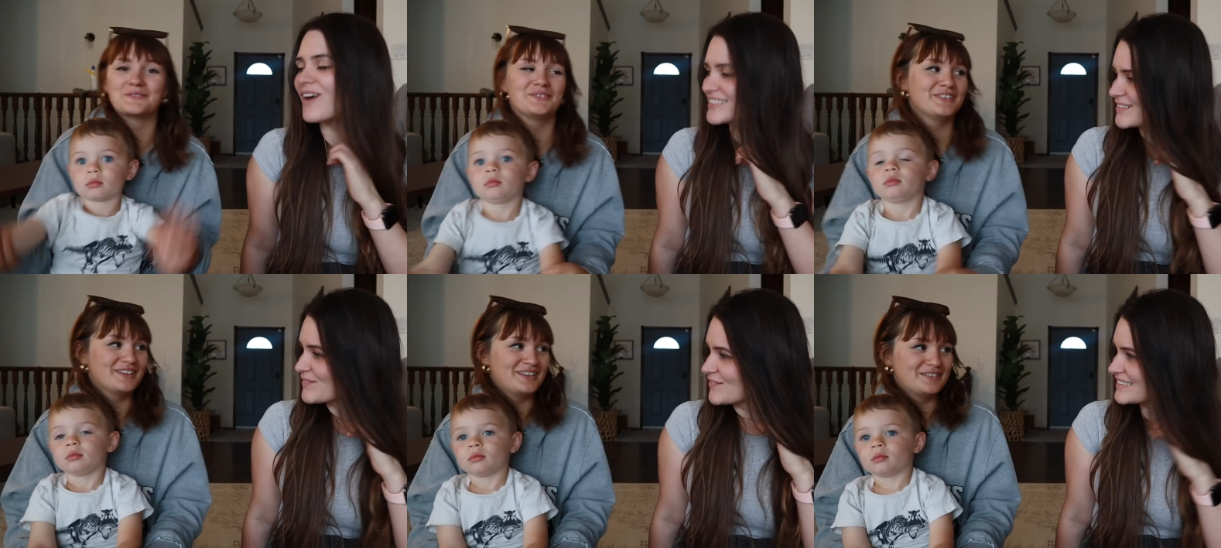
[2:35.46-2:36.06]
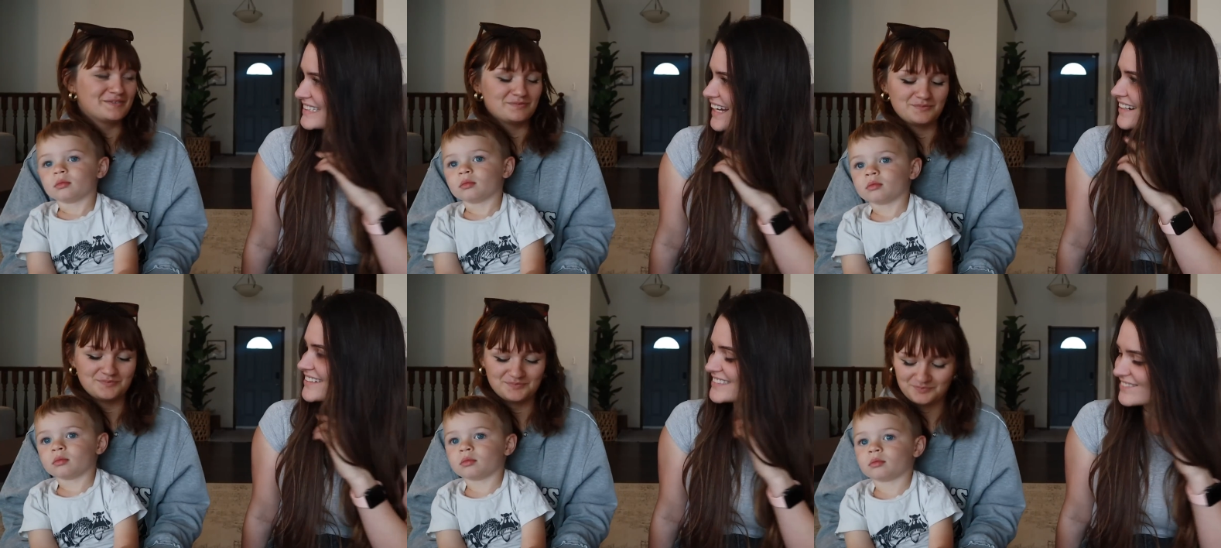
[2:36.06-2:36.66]
Speaker 1: watch a movie tonight
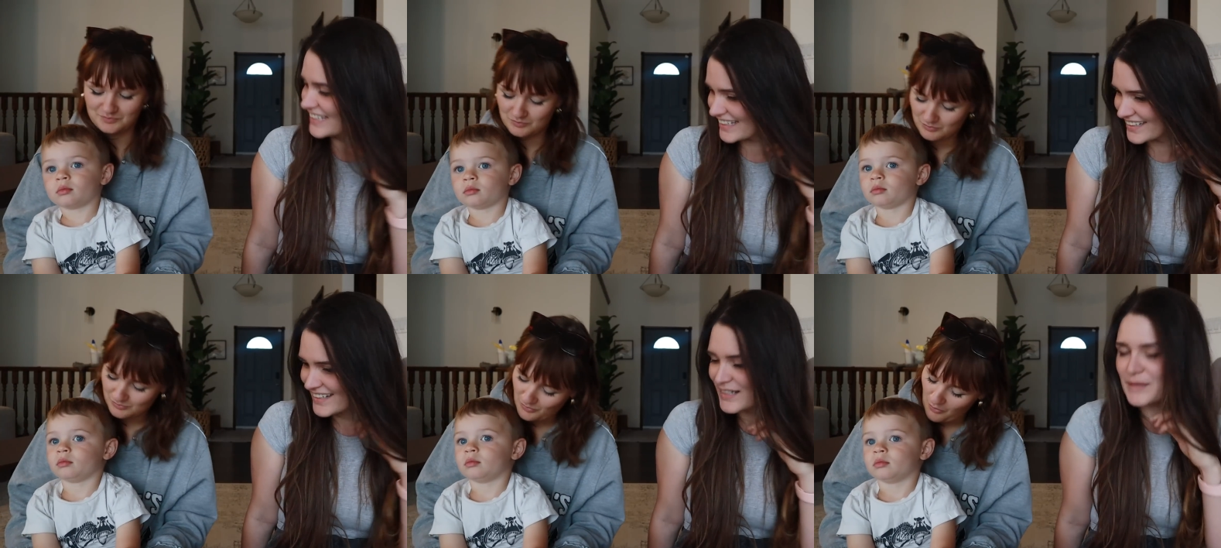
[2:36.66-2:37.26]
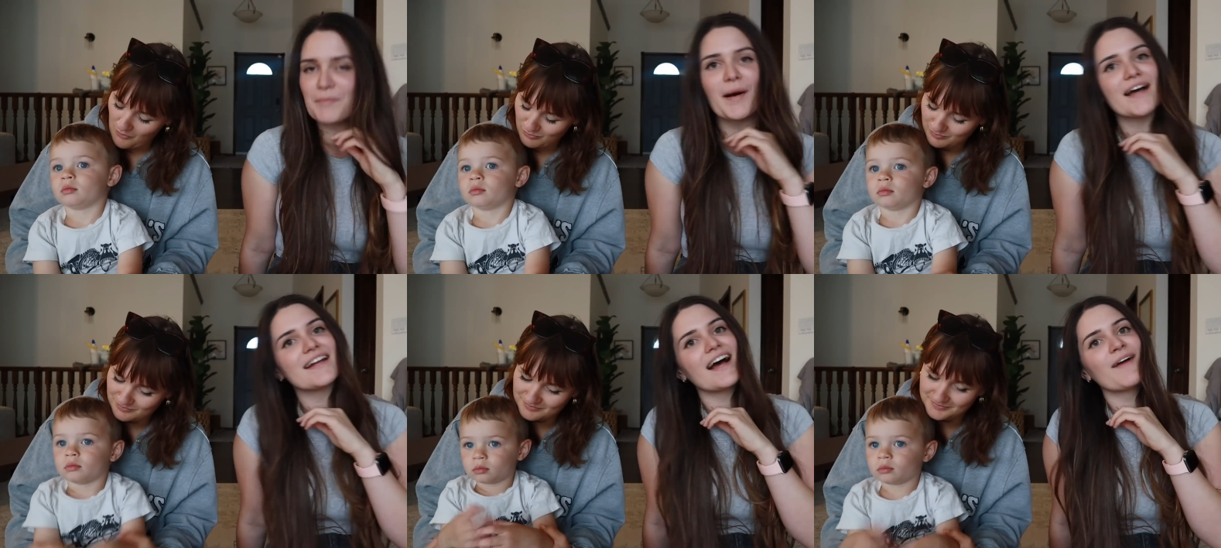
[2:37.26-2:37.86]
or something. Oh. But
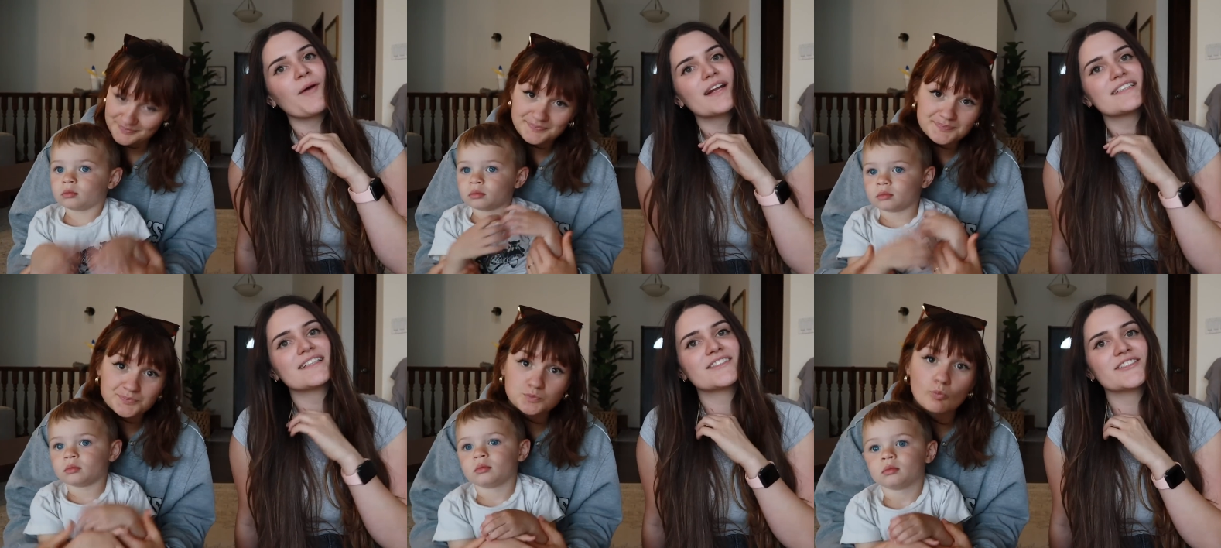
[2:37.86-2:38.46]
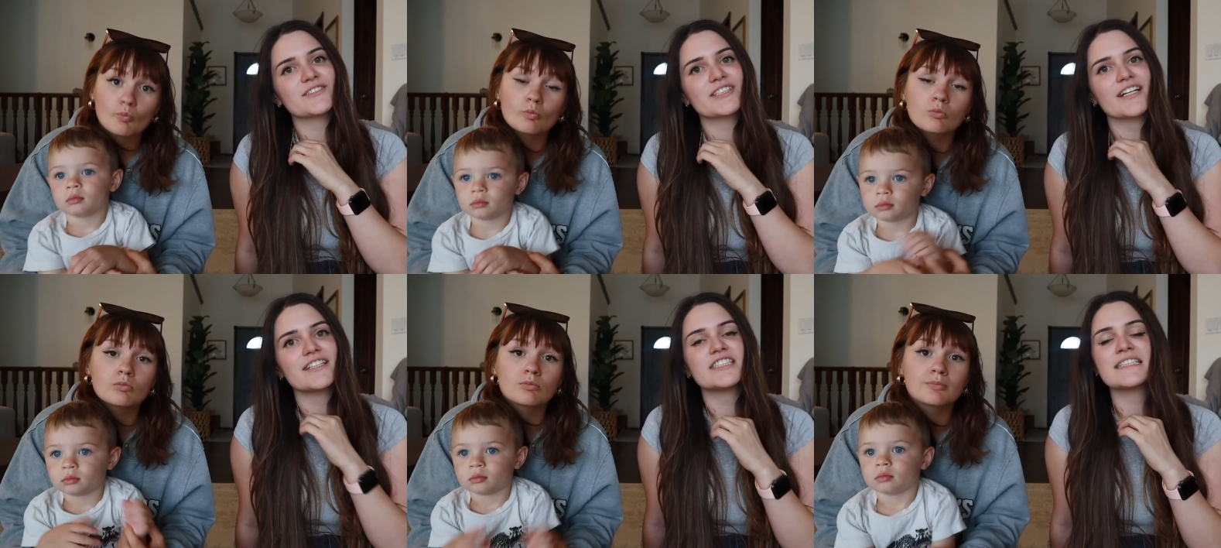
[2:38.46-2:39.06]
I wanted to introduce
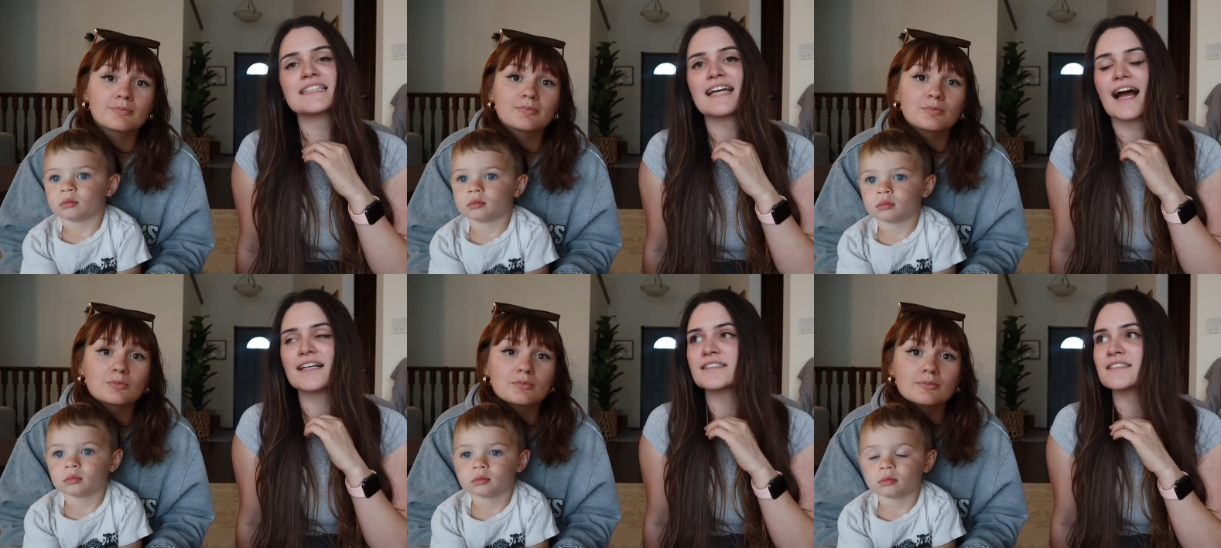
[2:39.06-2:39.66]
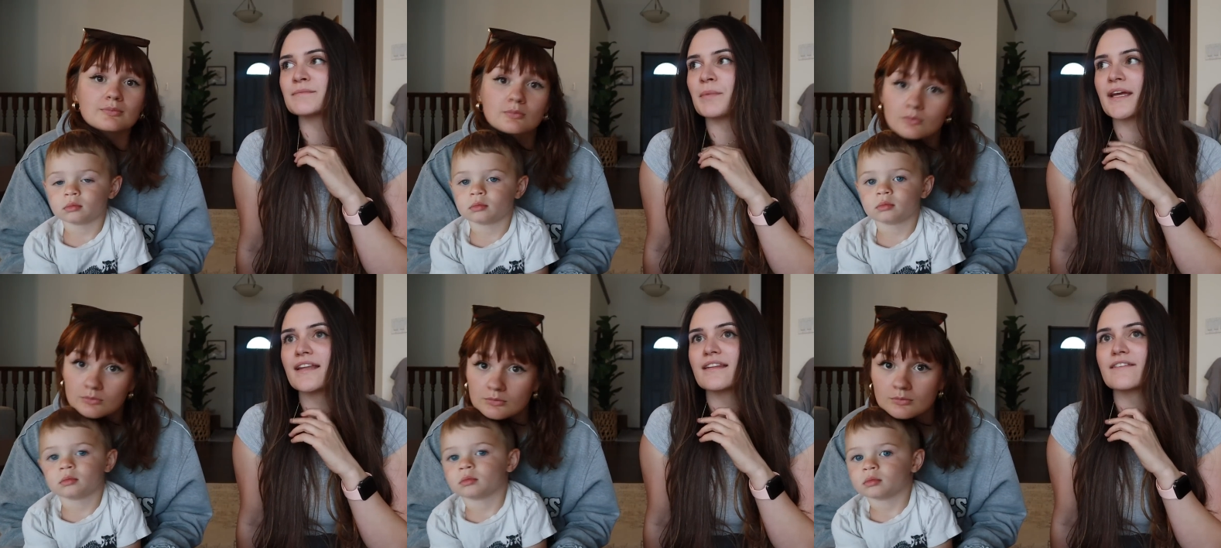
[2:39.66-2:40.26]
her. She has
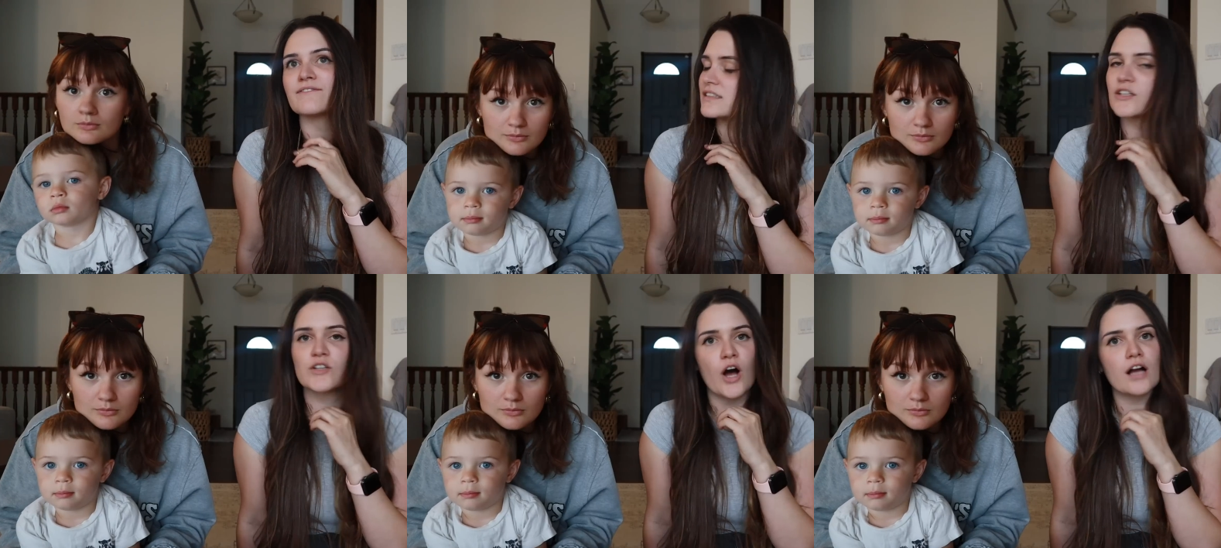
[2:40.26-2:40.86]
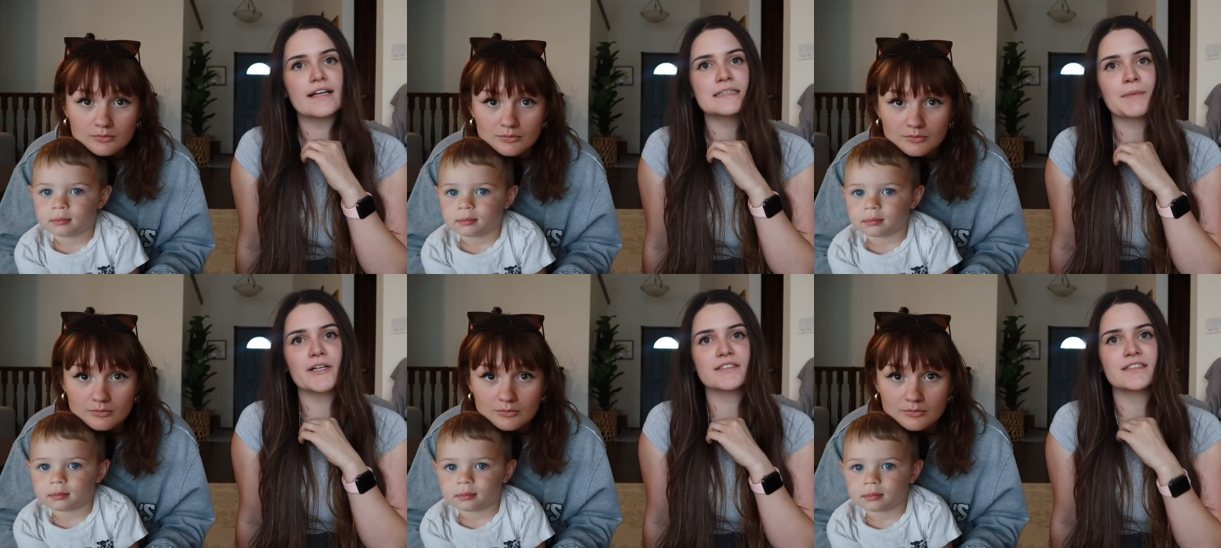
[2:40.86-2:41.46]
been the, the longest
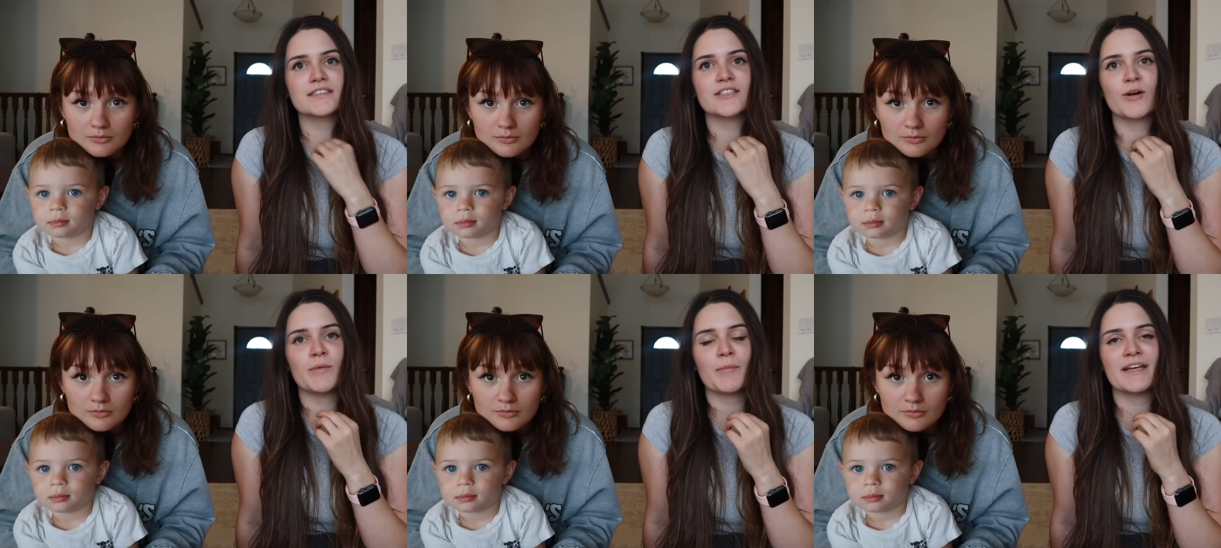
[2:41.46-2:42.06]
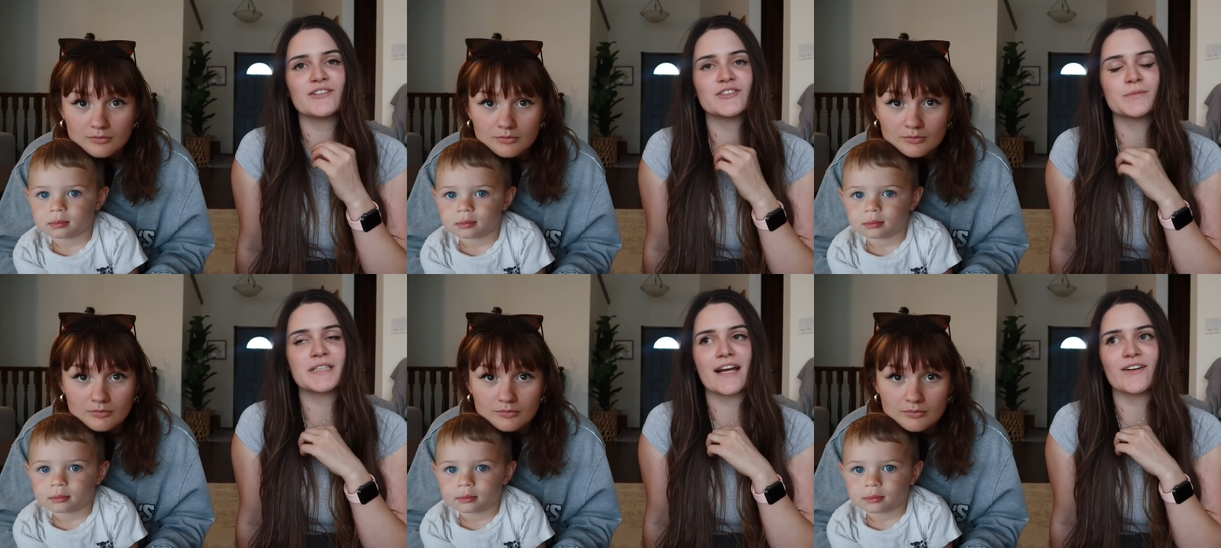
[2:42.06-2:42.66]
person to know about my YouTube
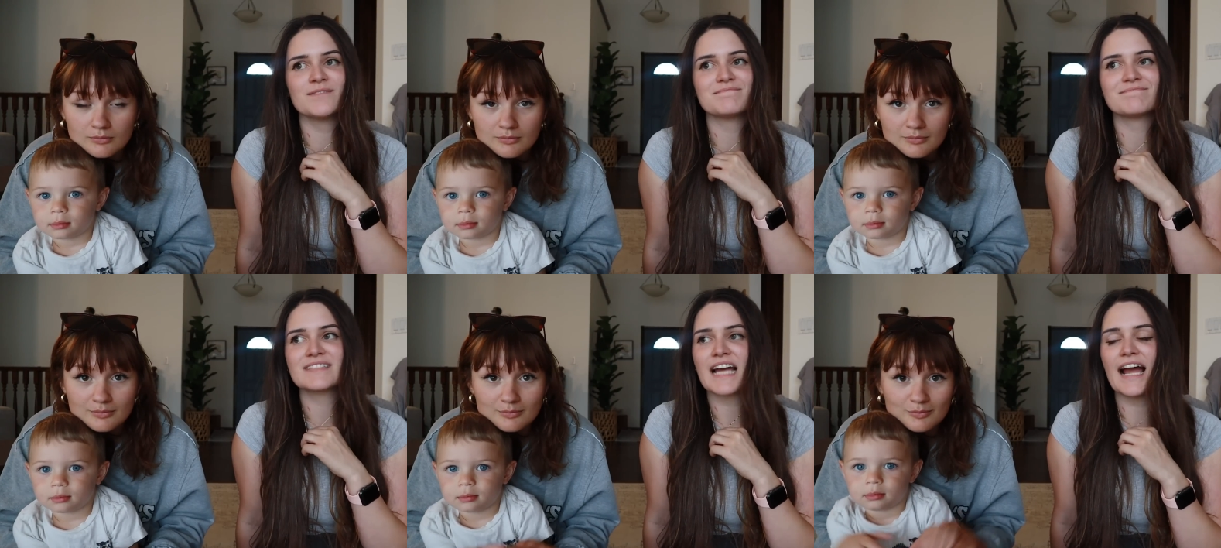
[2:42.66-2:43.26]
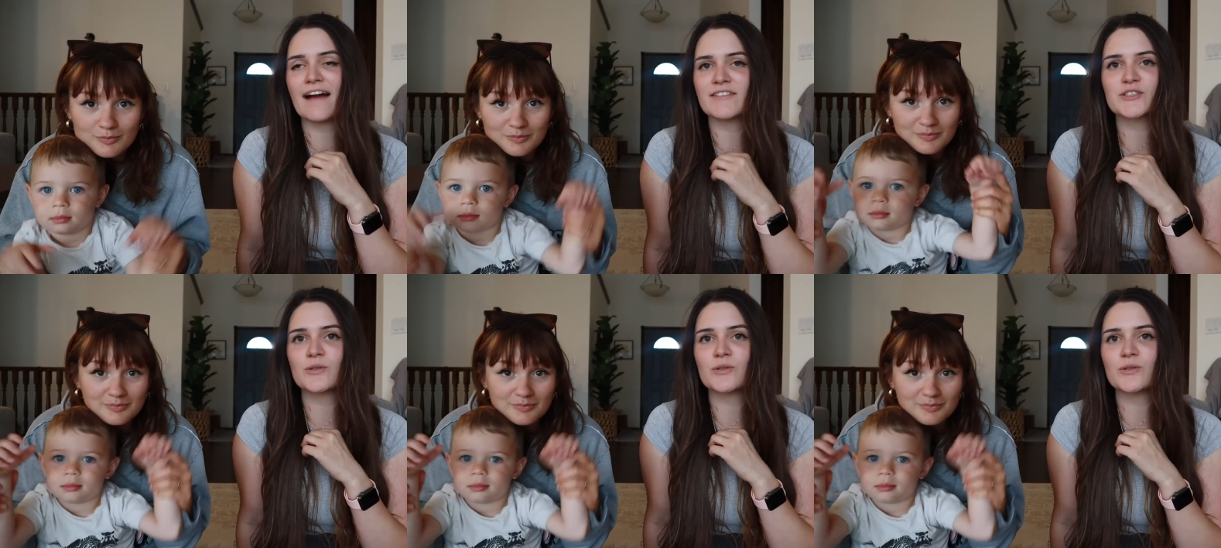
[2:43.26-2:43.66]
channel. I haven't